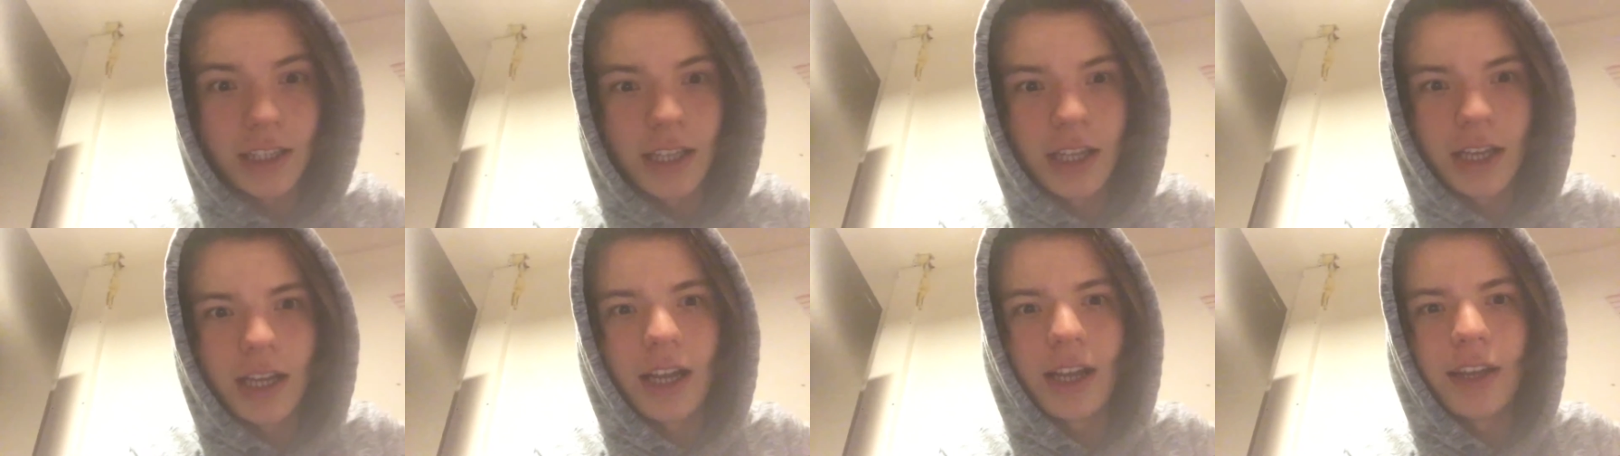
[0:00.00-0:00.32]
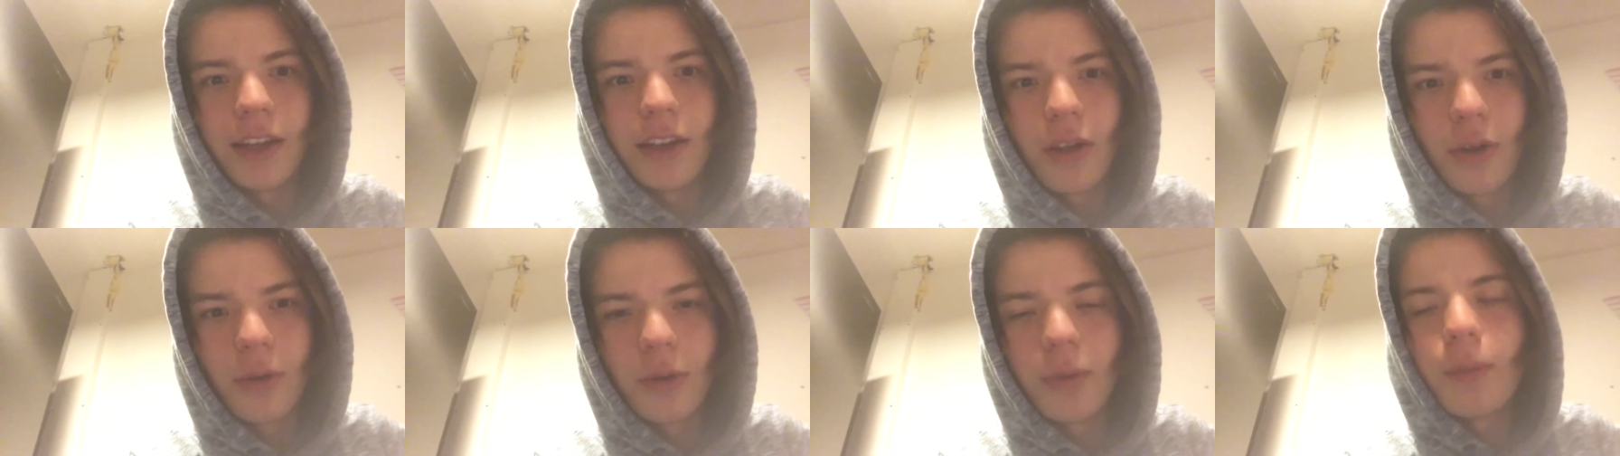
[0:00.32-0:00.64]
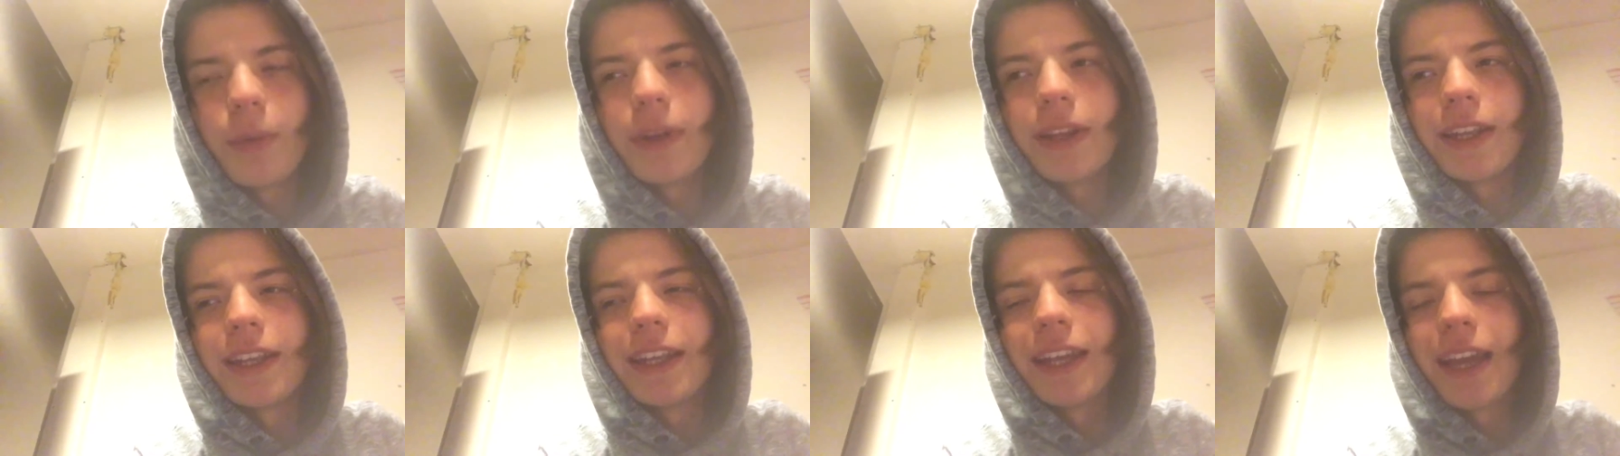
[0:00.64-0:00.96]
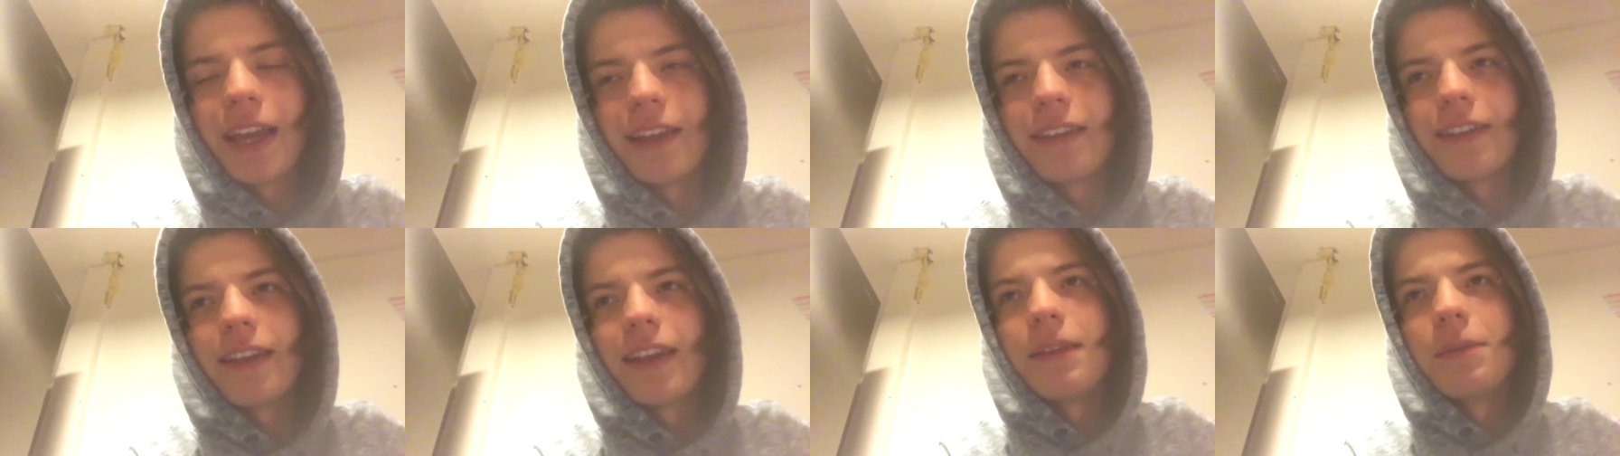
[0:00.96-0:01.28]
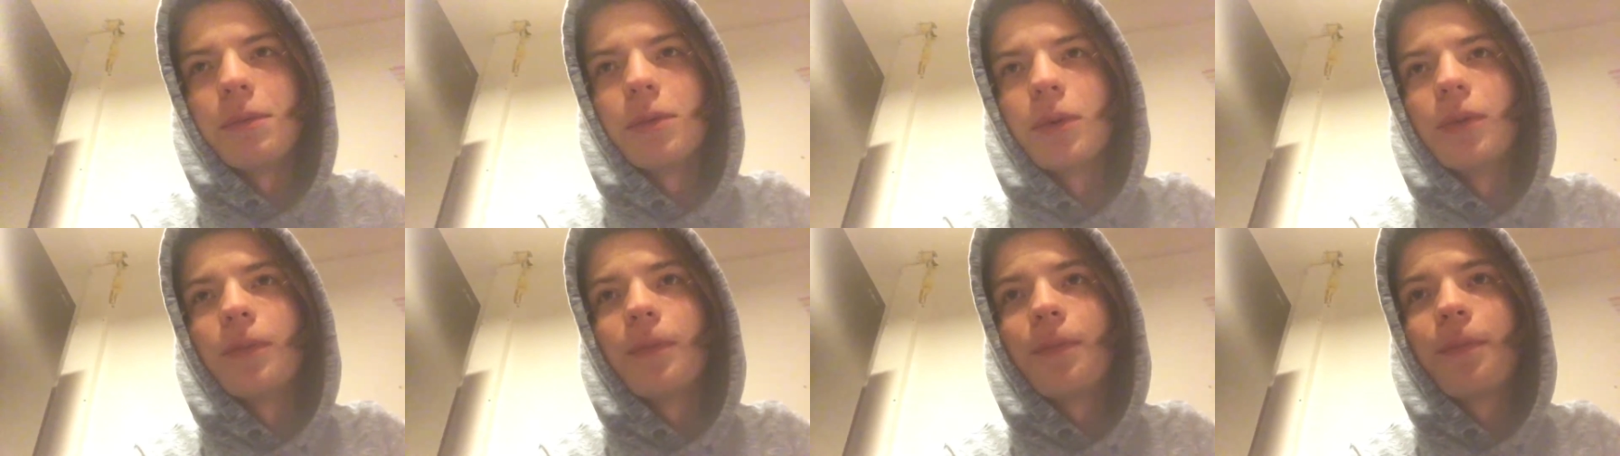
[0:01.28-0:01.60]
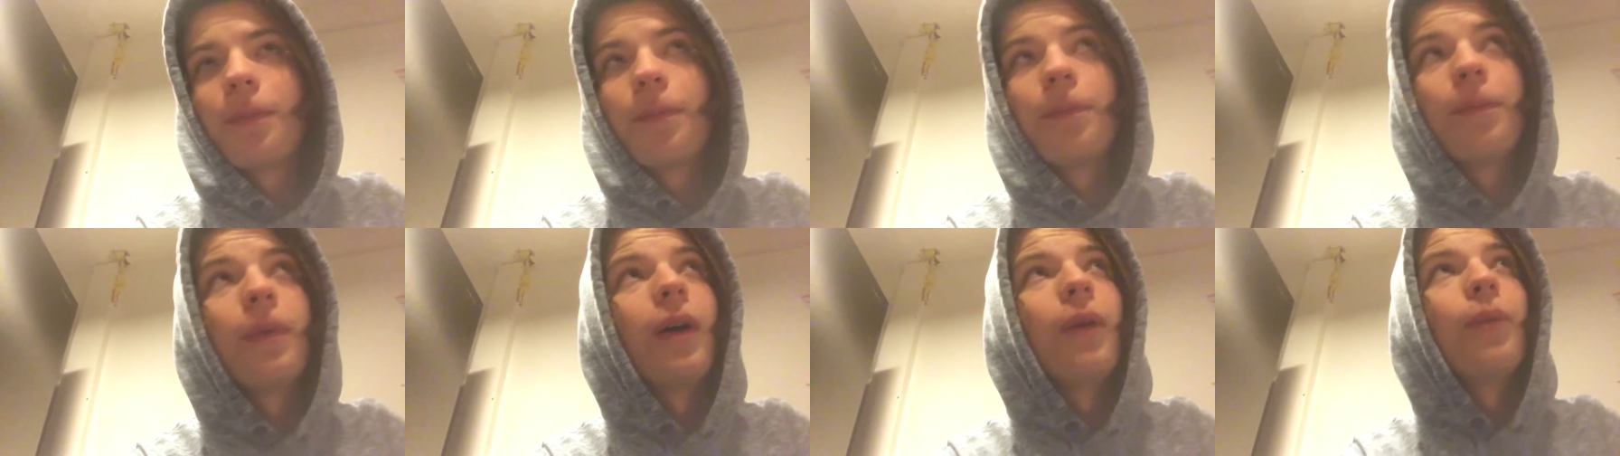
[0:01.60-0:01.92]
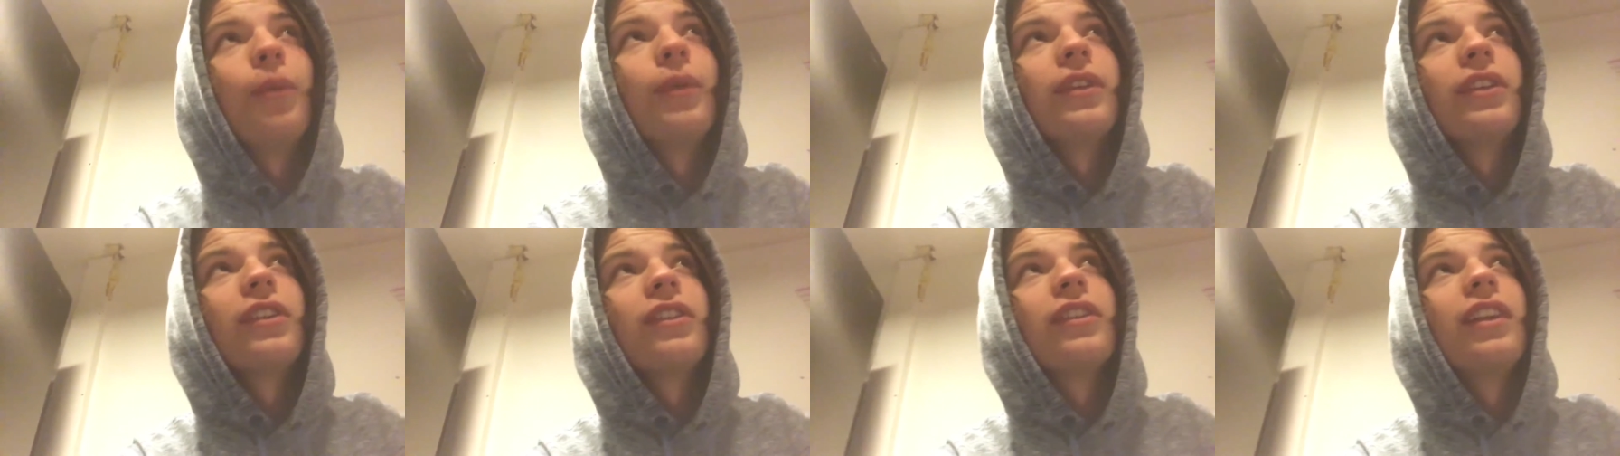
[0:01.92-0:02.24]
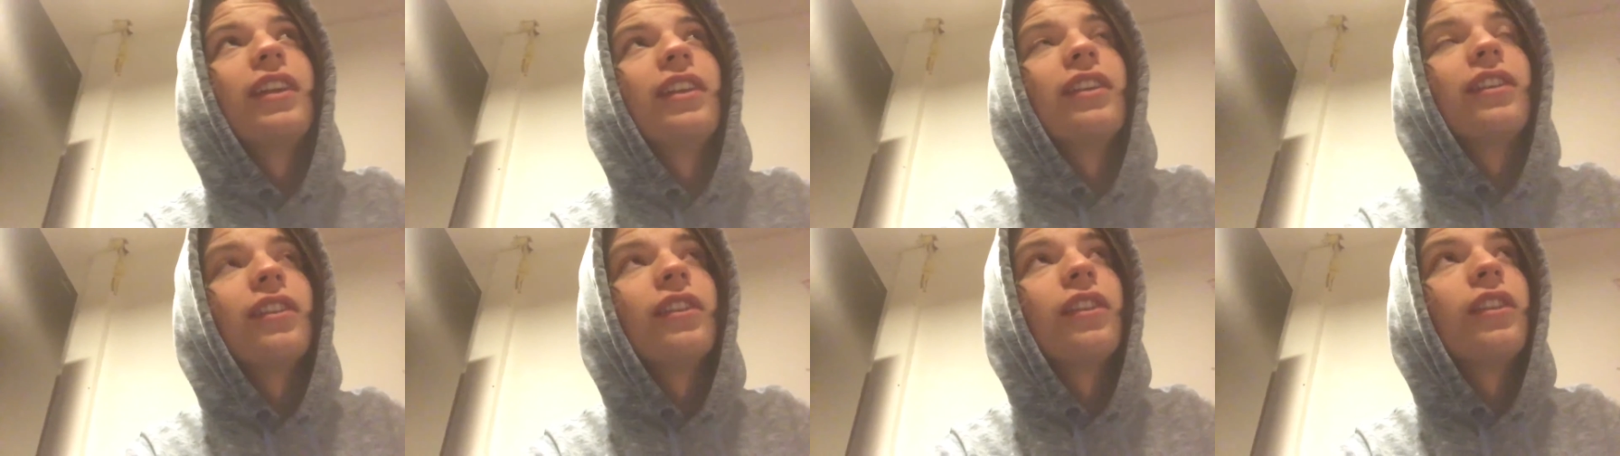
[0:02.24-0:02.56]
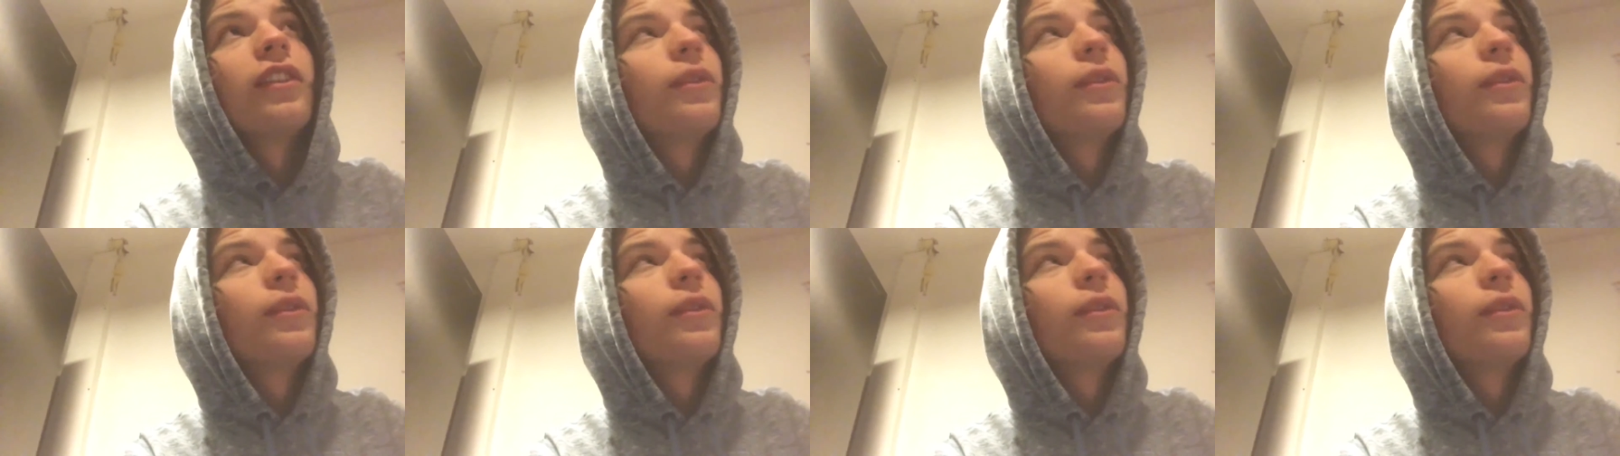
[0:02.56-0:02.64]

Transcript: Like I know we can get a table, but we just need to,